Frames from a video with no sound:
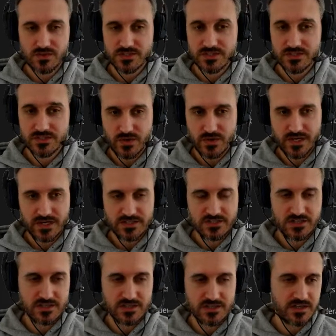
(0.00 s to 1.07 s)
which is great
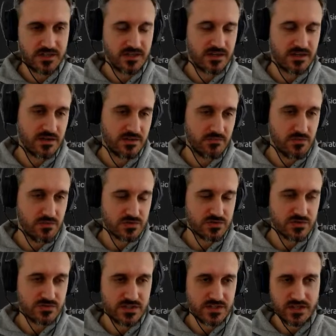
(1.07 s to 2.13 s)
actually. Most
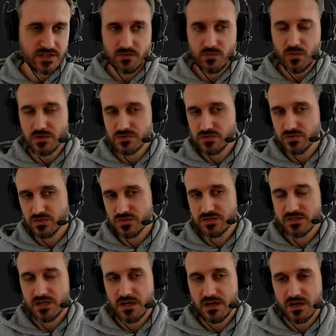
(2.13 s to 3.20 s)
of the time
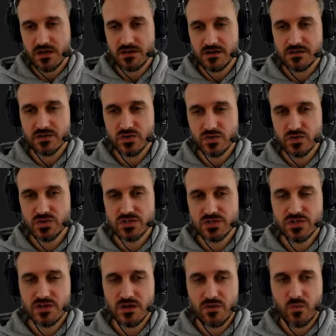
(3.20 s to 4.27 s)
walkthroughs are
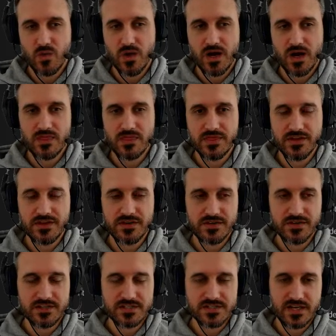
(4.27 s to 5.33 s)
used when there
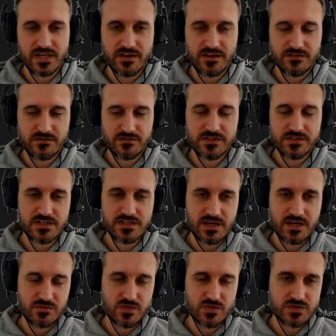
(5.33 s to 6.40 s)
is like a first
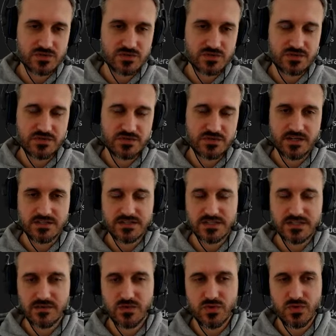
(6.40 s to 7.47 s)
time user, they
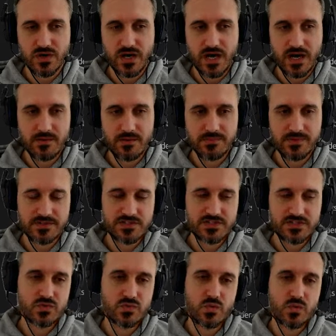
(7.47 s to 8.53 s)
install your app,
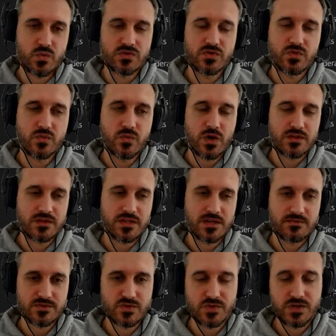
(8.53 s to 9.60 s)
just you want
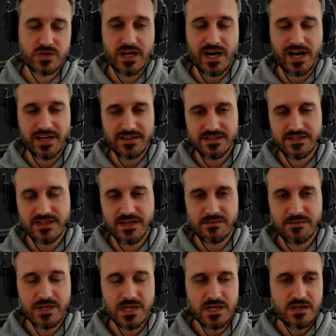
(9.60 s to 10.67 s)
them to guide
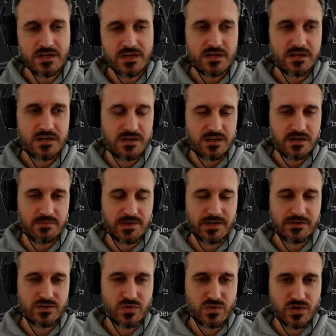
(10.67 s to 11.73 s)
them
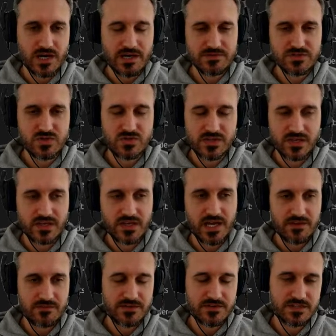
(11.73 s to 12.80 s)
about your app. So they
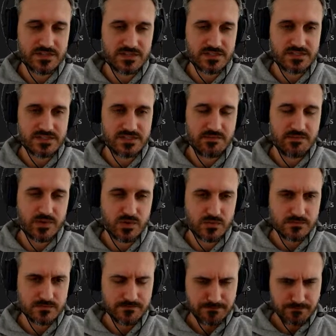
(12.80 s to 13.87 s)
have in this example